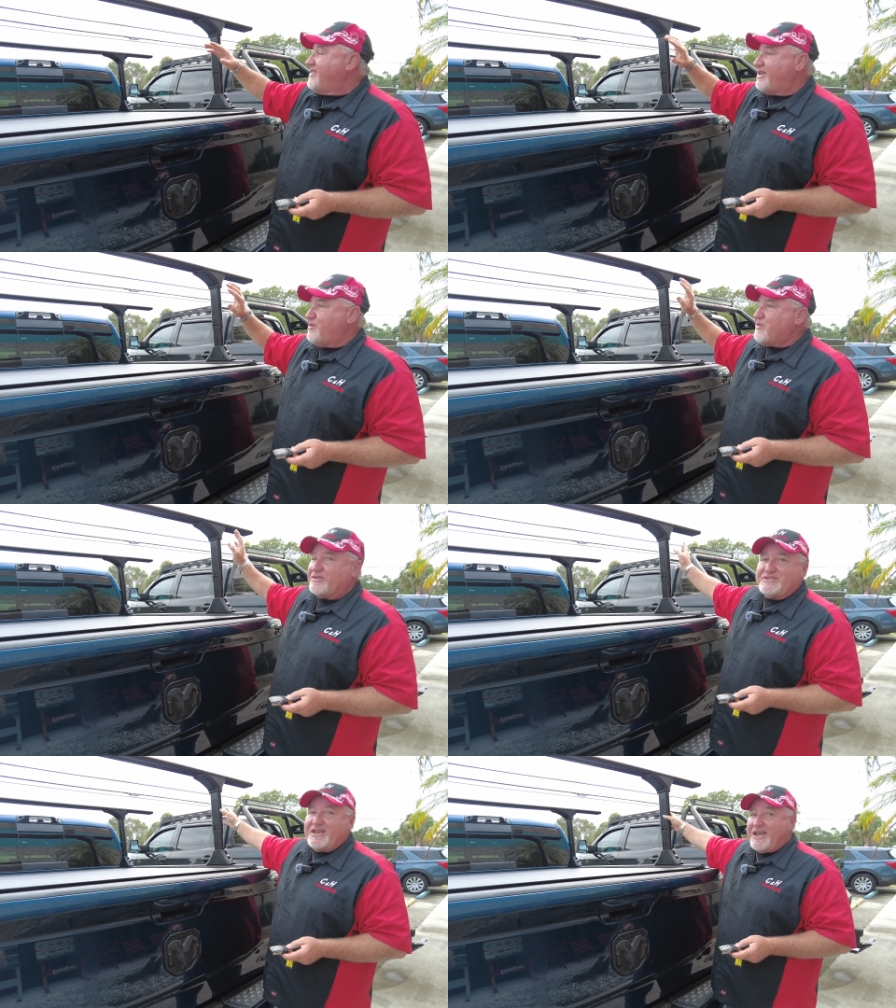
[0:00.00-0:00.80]
that you
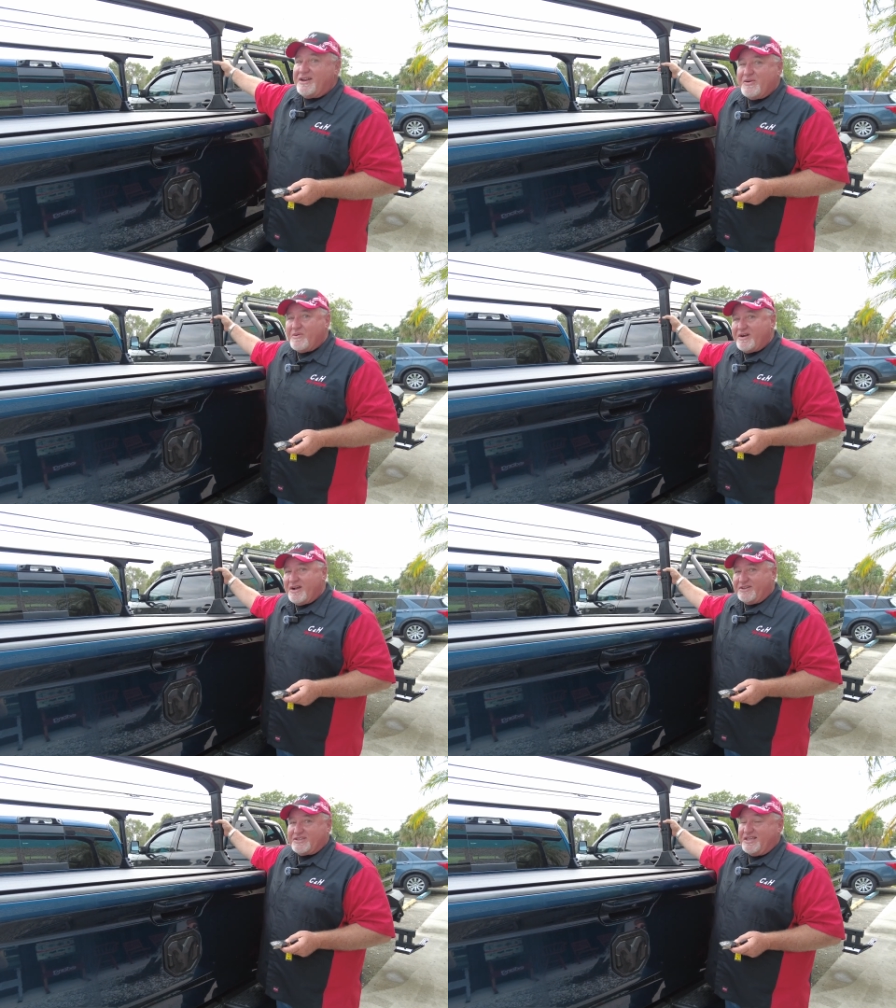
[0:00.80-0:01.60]
won't see anywhere
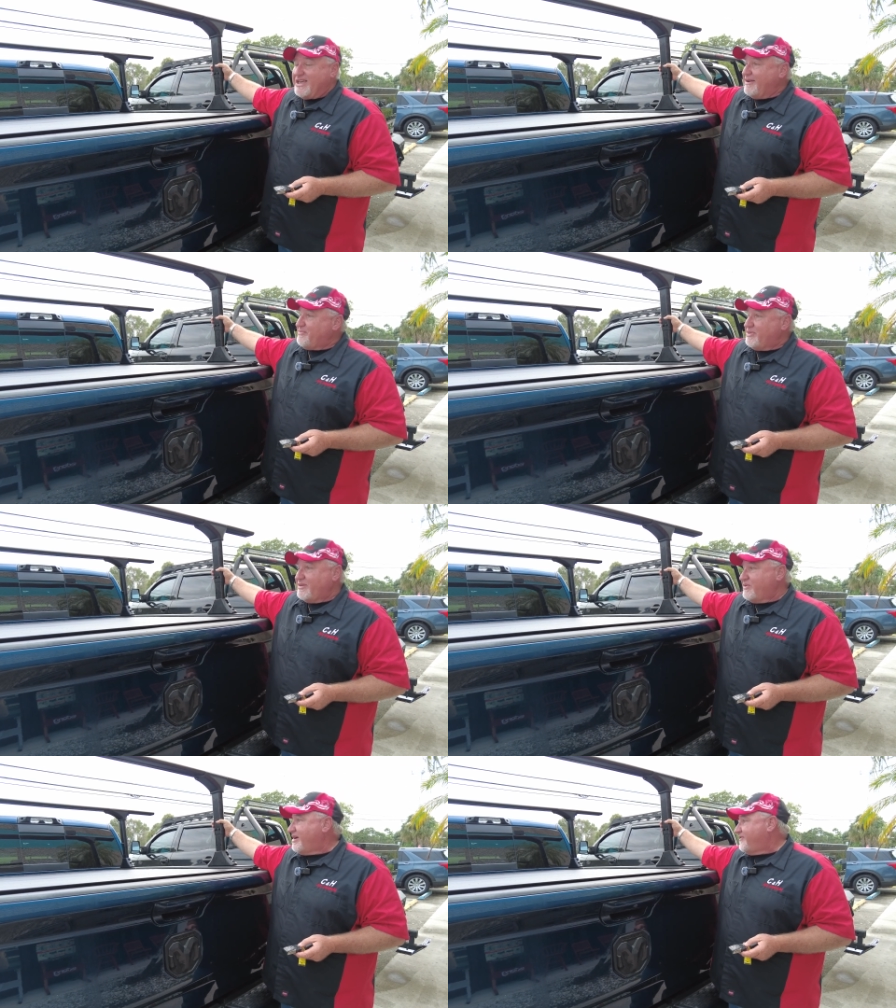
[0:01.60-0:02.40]
else. Again,
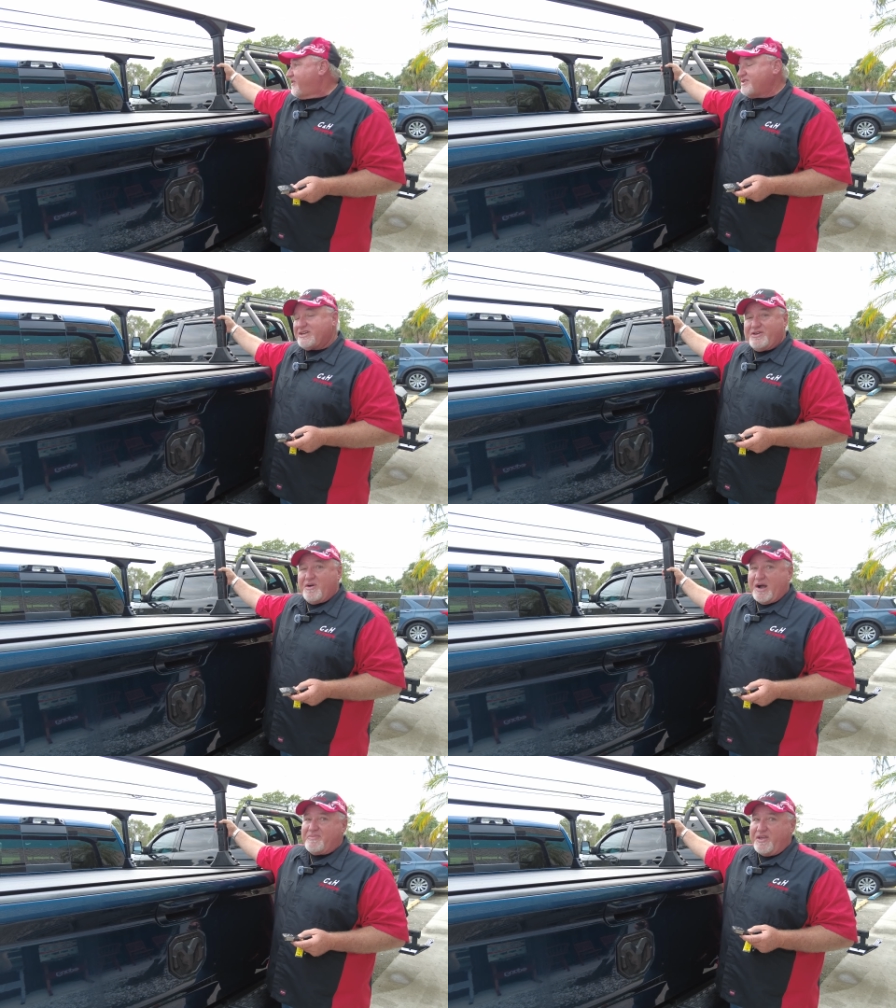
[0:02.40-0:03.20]
as far as I
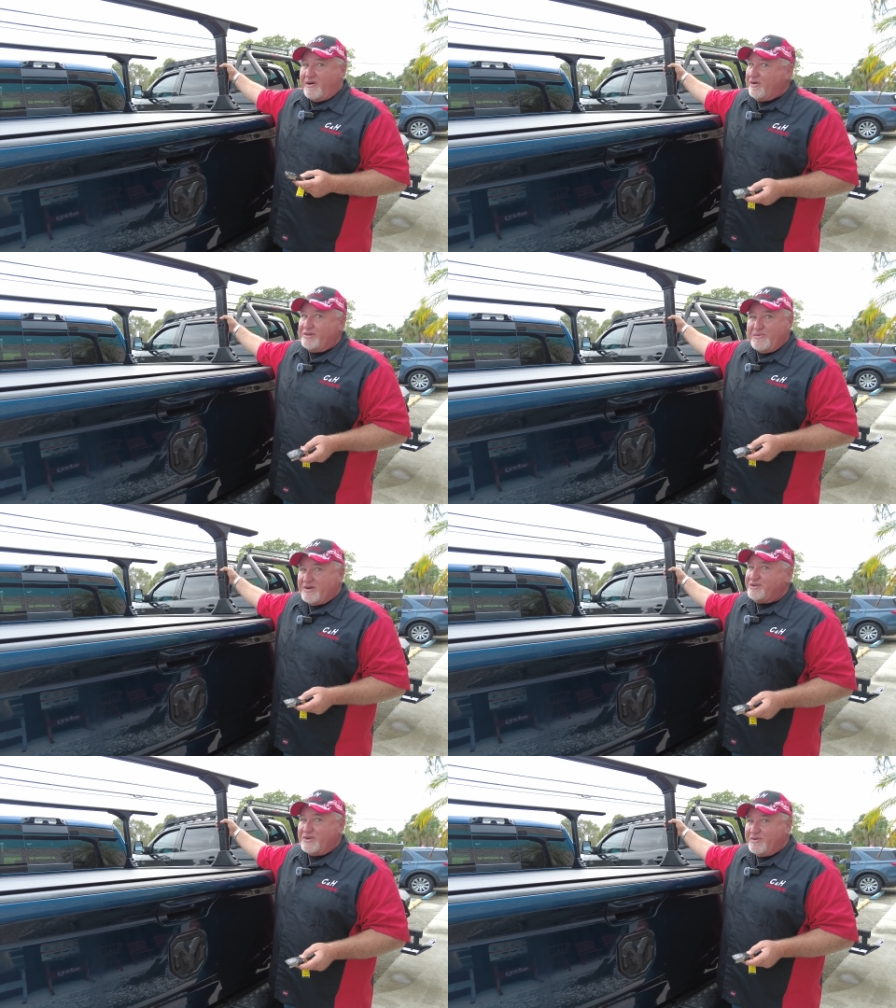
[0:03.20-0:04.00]
know, I'm the only
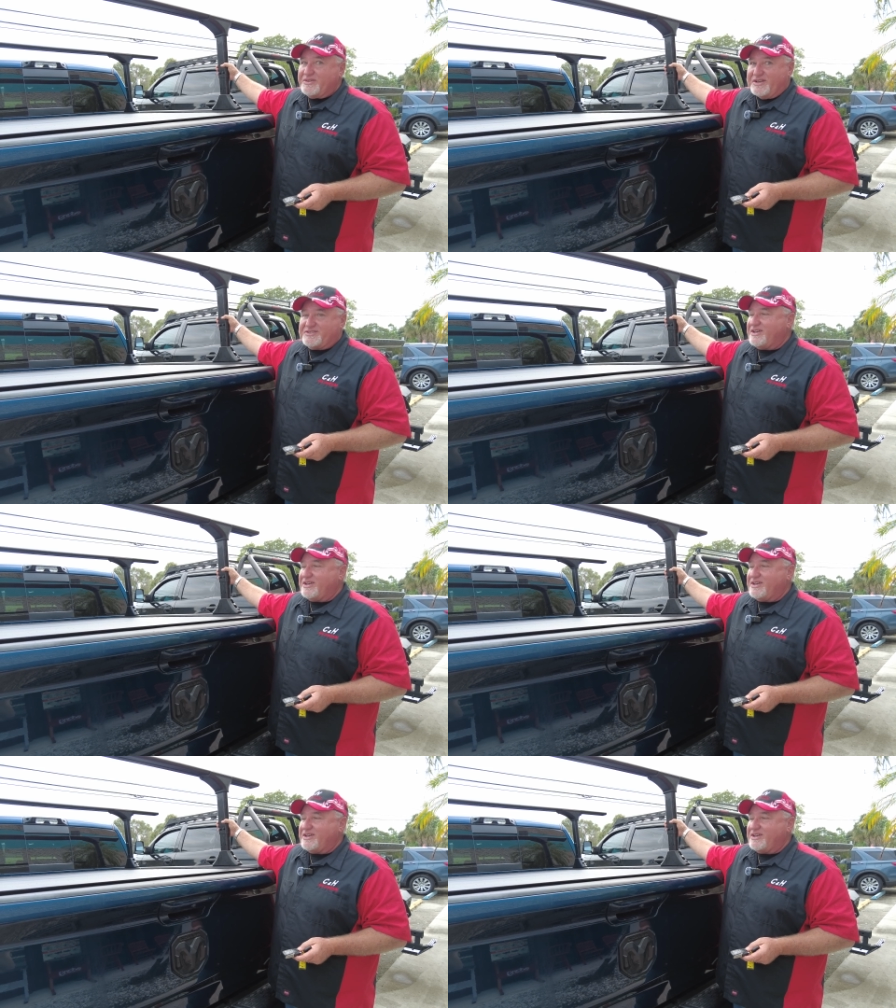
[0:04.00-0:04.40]
one doing this.